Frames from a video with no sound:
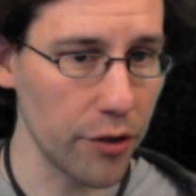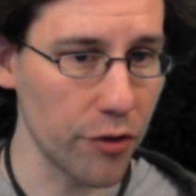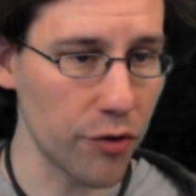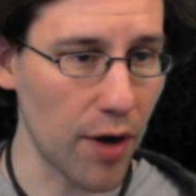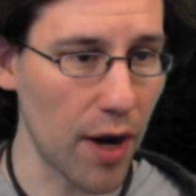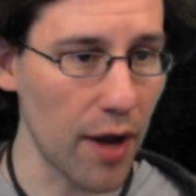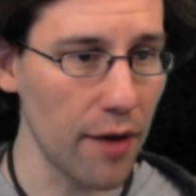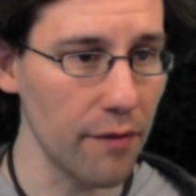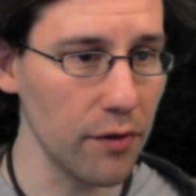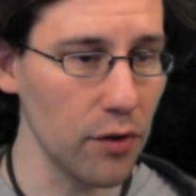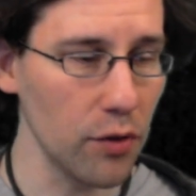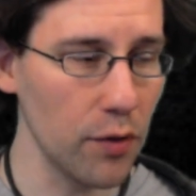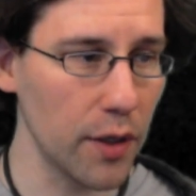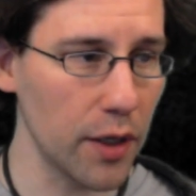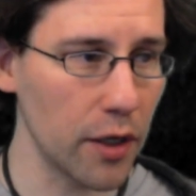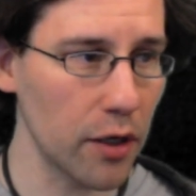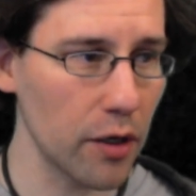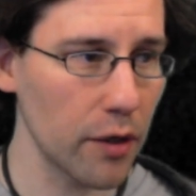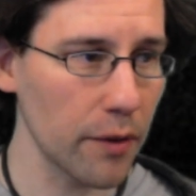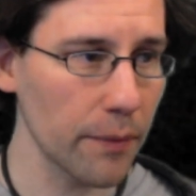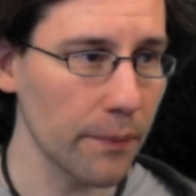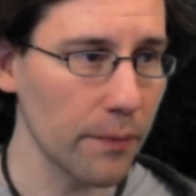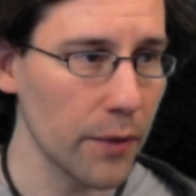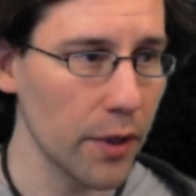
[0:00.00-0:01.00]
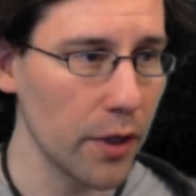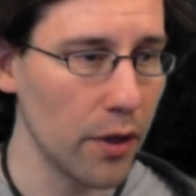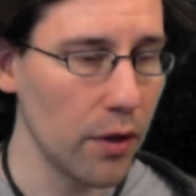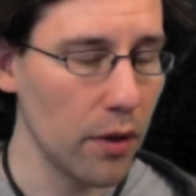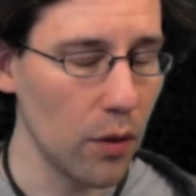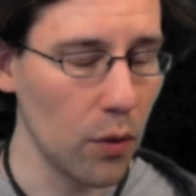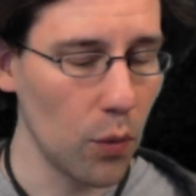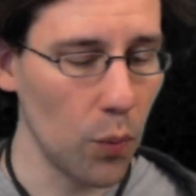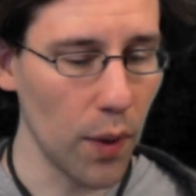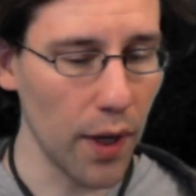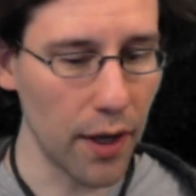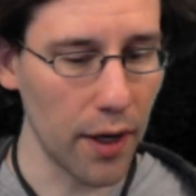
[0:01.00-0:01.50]
going to drive you here.
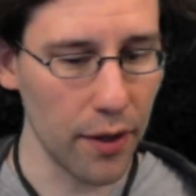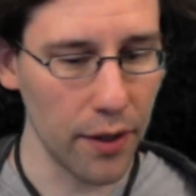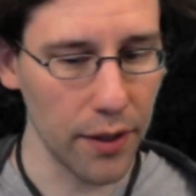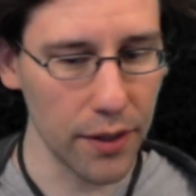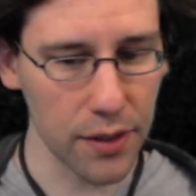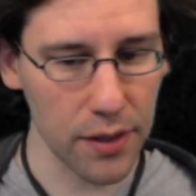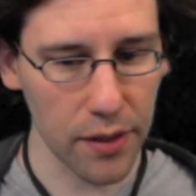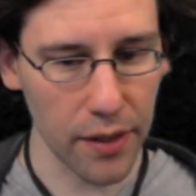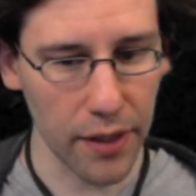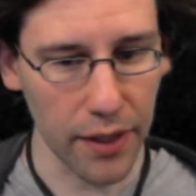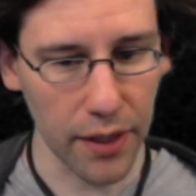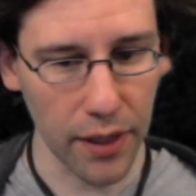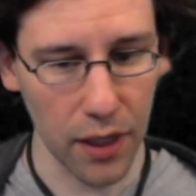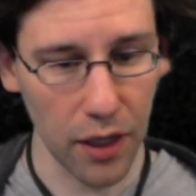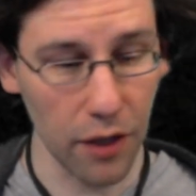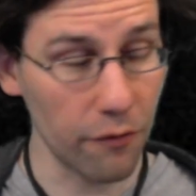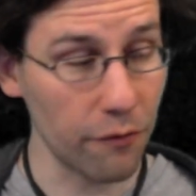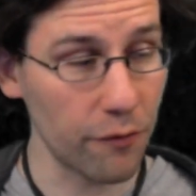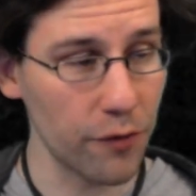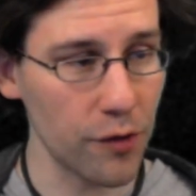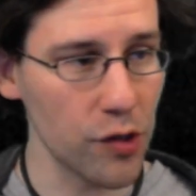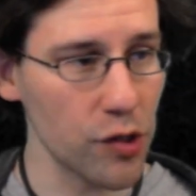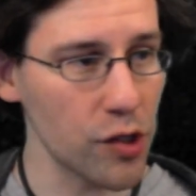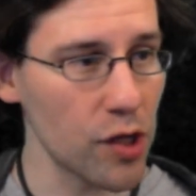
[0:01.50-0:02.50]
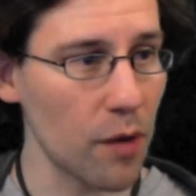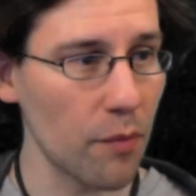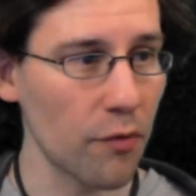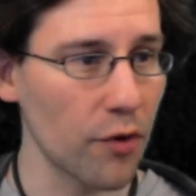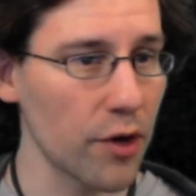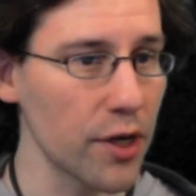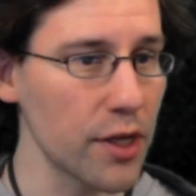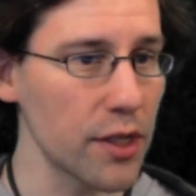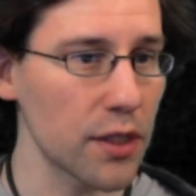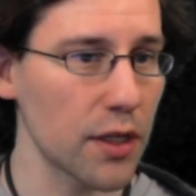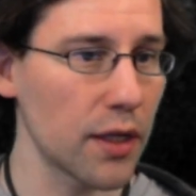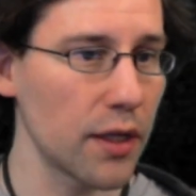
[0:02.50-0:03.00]
Whereas like if for some
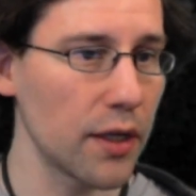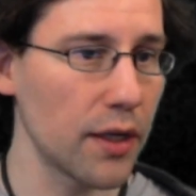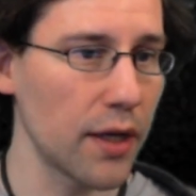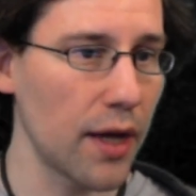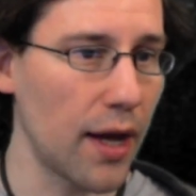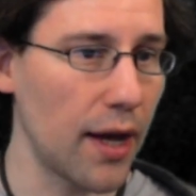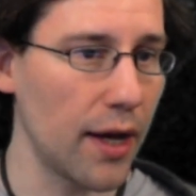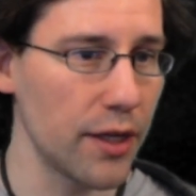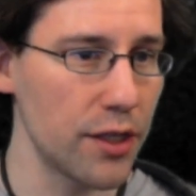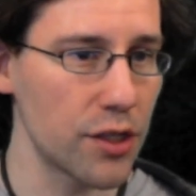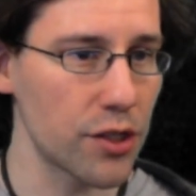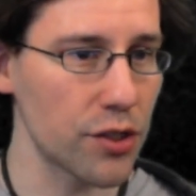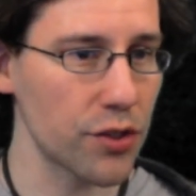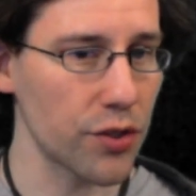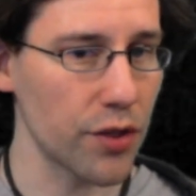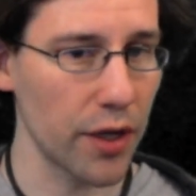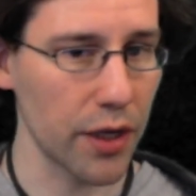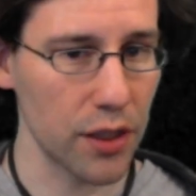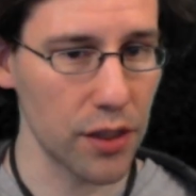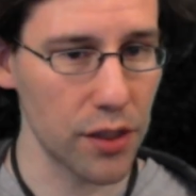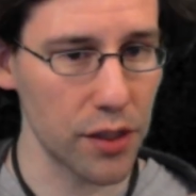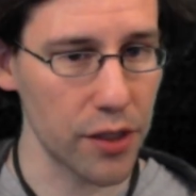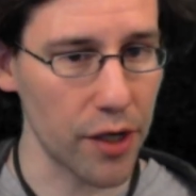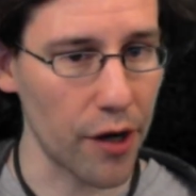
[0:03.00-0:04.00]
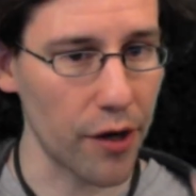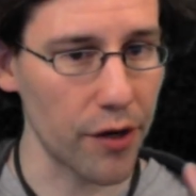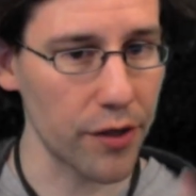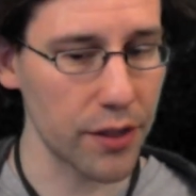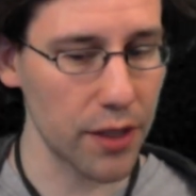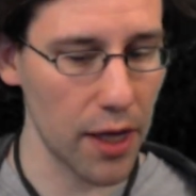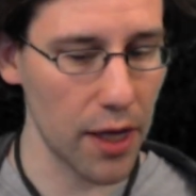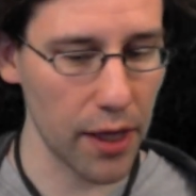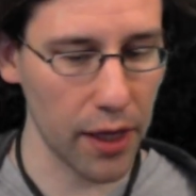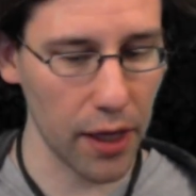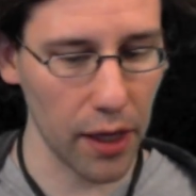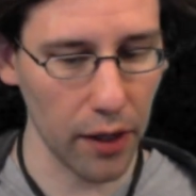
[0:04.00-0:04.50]
reason I just like
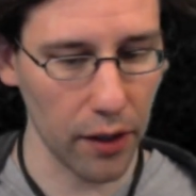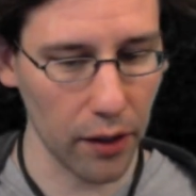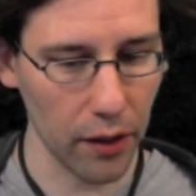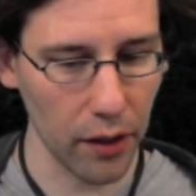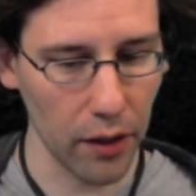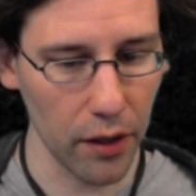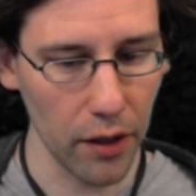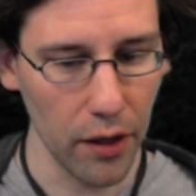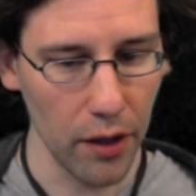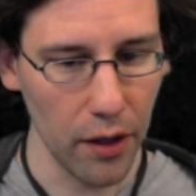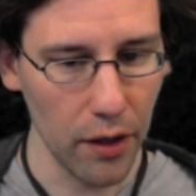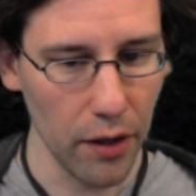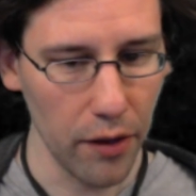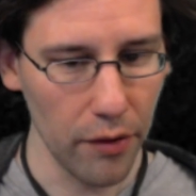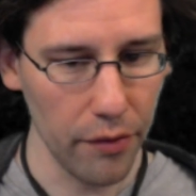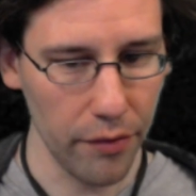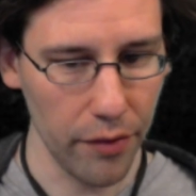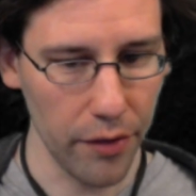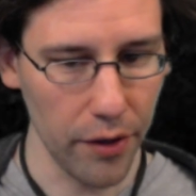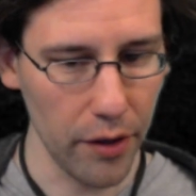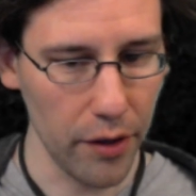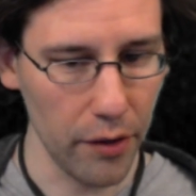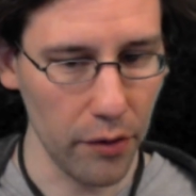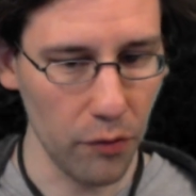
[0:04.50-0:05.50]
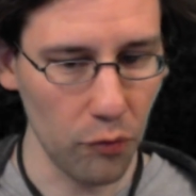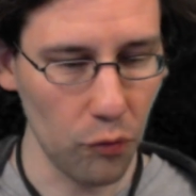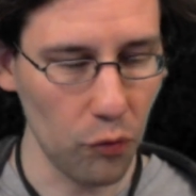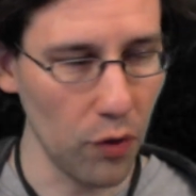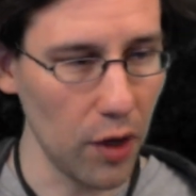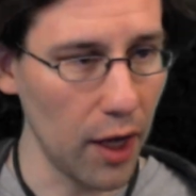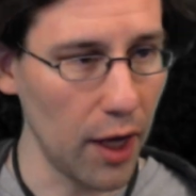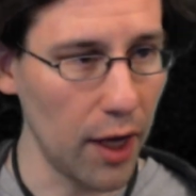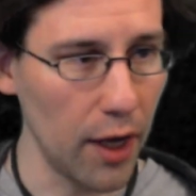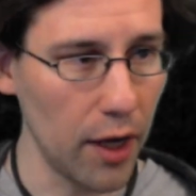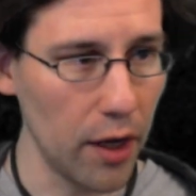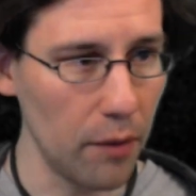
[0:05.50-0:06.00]
start taking the
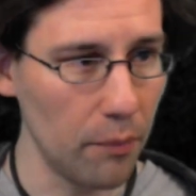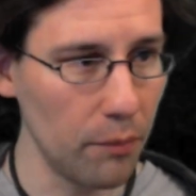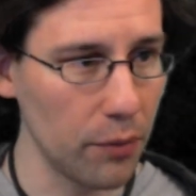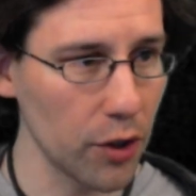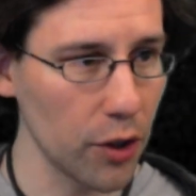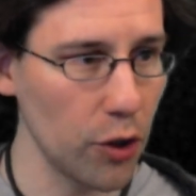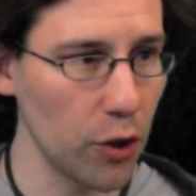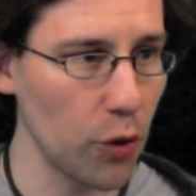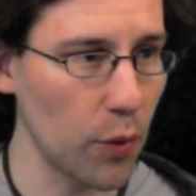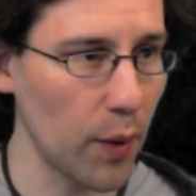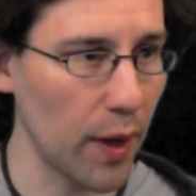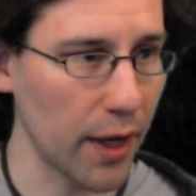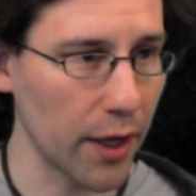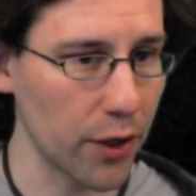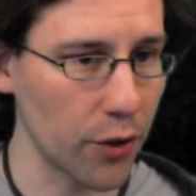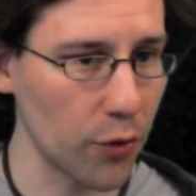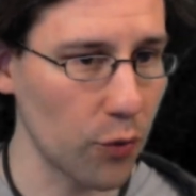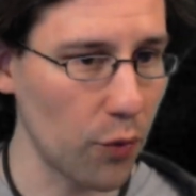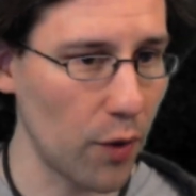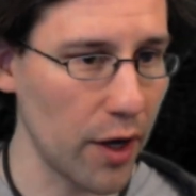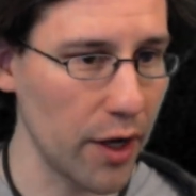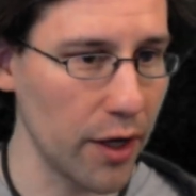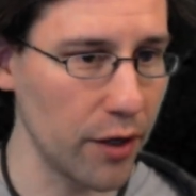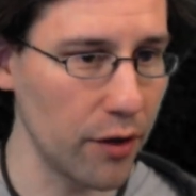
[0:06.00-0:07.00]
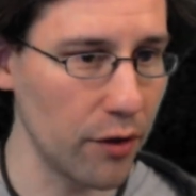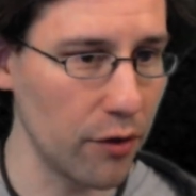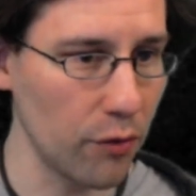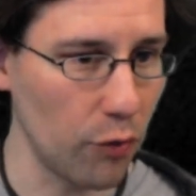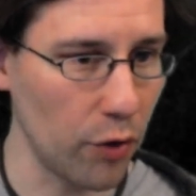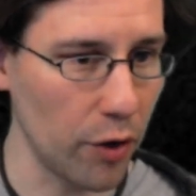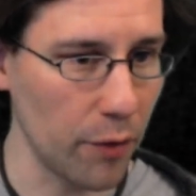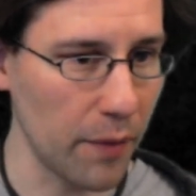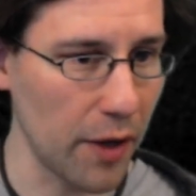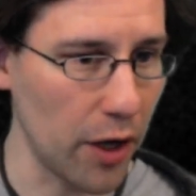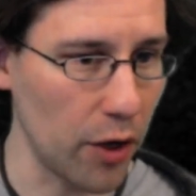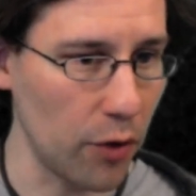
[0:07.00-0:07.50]
uh, blue and white
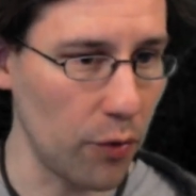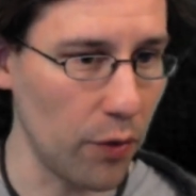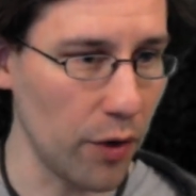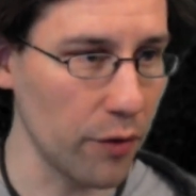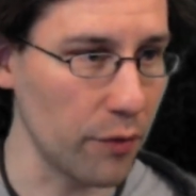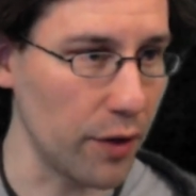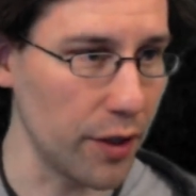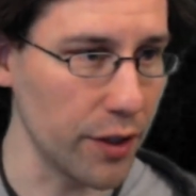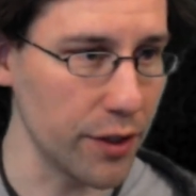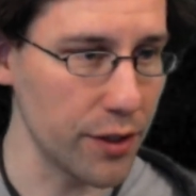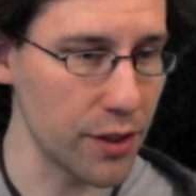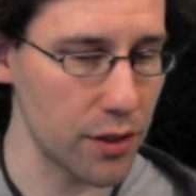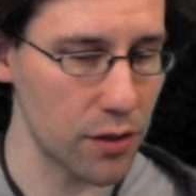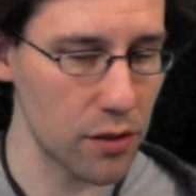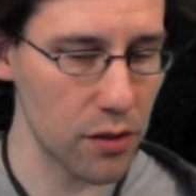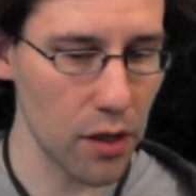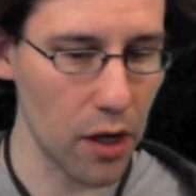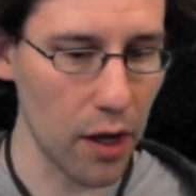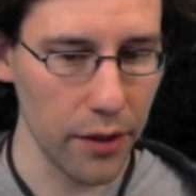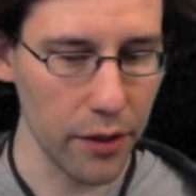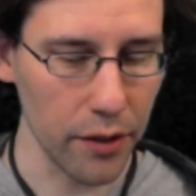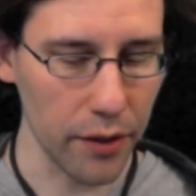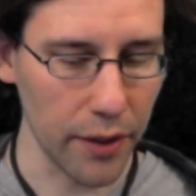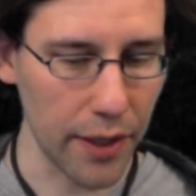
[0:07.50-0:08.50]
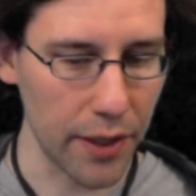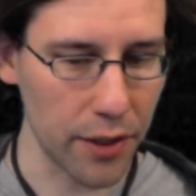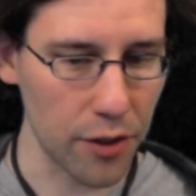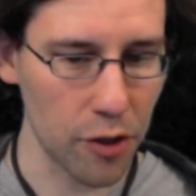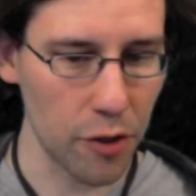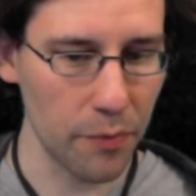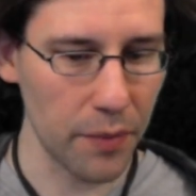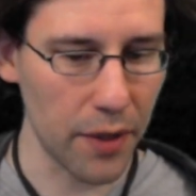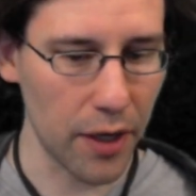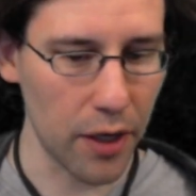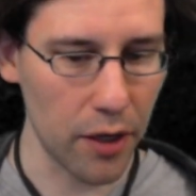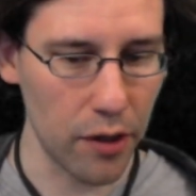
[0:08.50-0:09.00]
one mana one ones, the
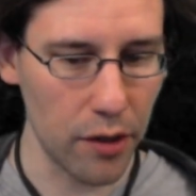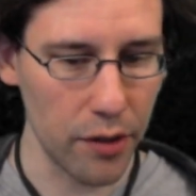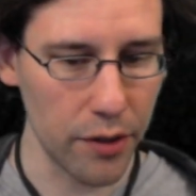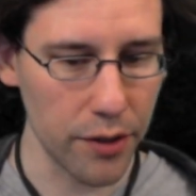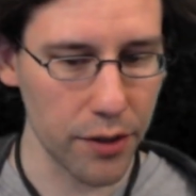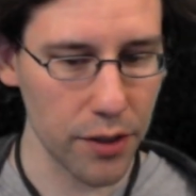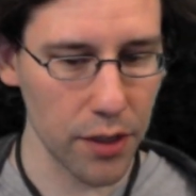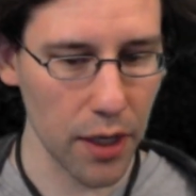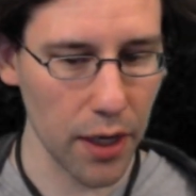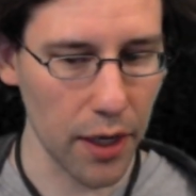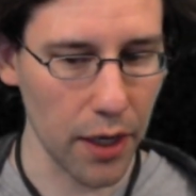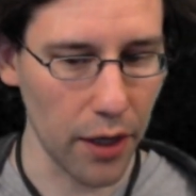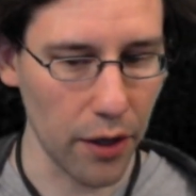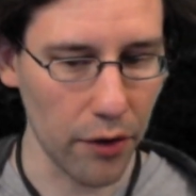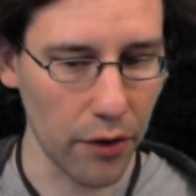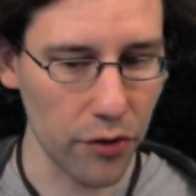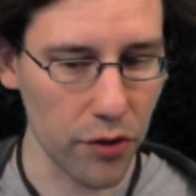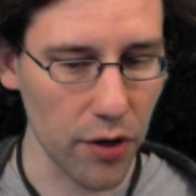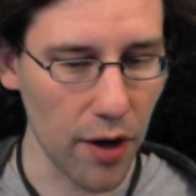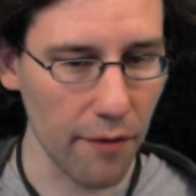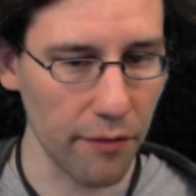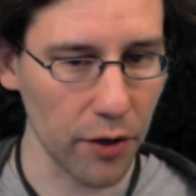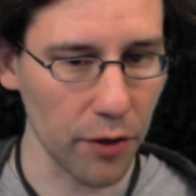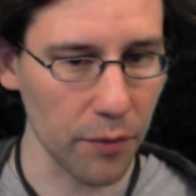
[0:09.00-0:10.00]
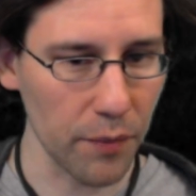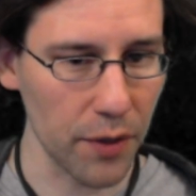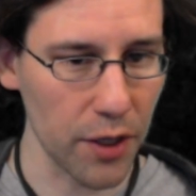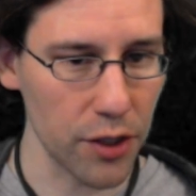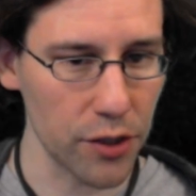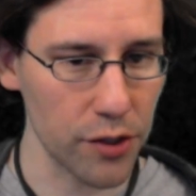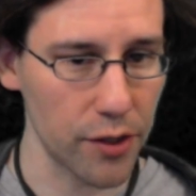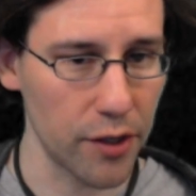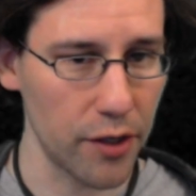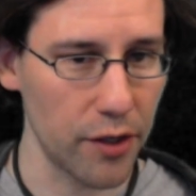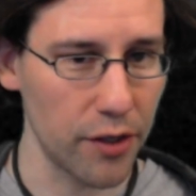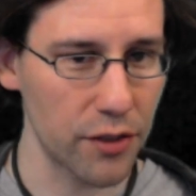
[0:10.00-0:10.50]
Lantern Bearers and Traveling
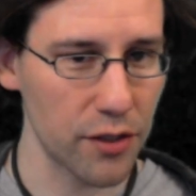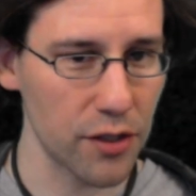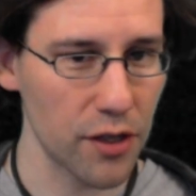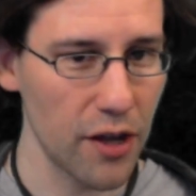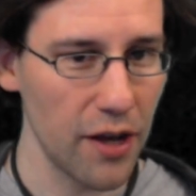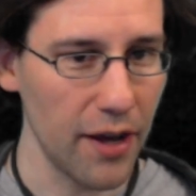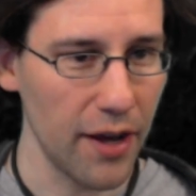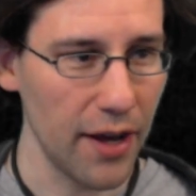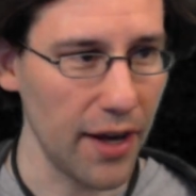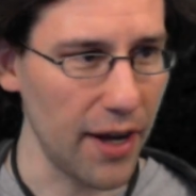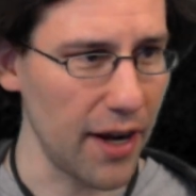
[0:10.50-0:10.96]
Ministers,